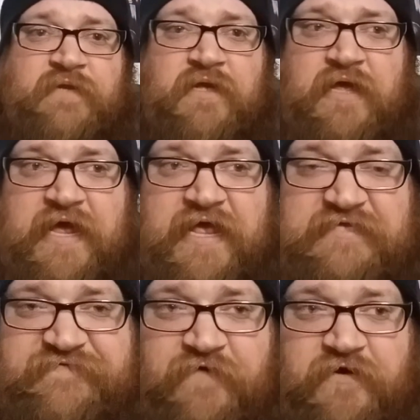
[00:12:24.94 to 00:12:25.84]

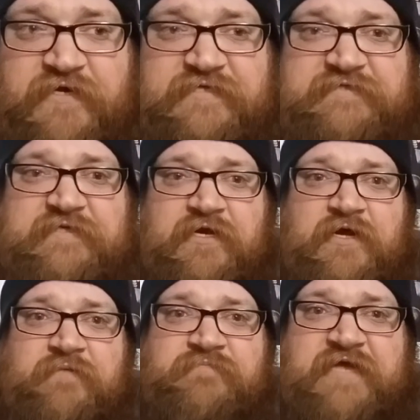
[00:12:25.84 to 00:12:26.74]
As far as
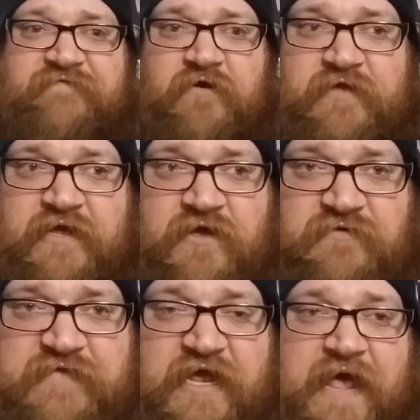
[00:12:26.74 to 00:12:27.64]
David Arquette
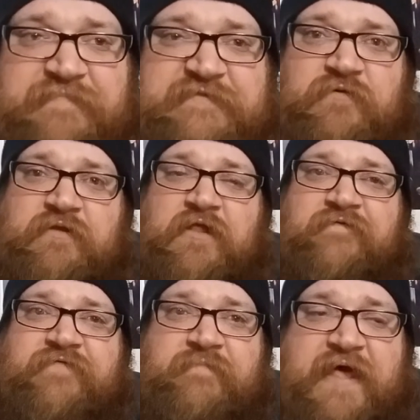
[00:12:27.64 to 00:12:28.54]
goes, I absolutely
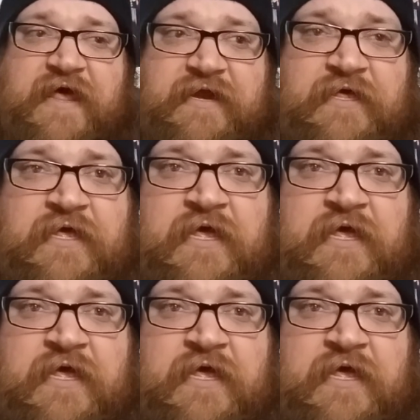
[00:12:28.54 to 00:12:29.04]
love the man.